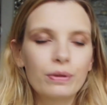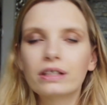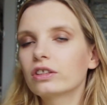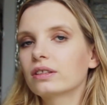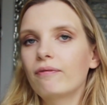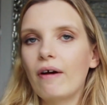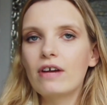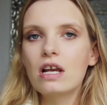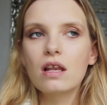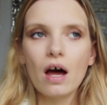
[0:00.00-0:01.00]
but it's just a
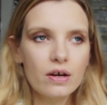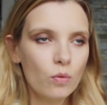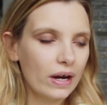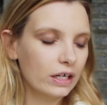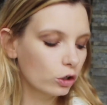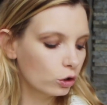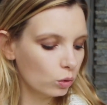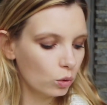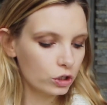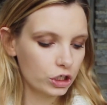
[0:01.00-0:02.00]
very lightweight,
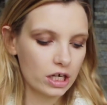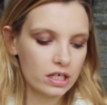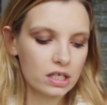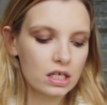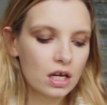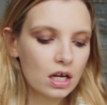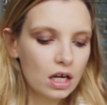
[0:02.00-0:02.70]
gorgeous,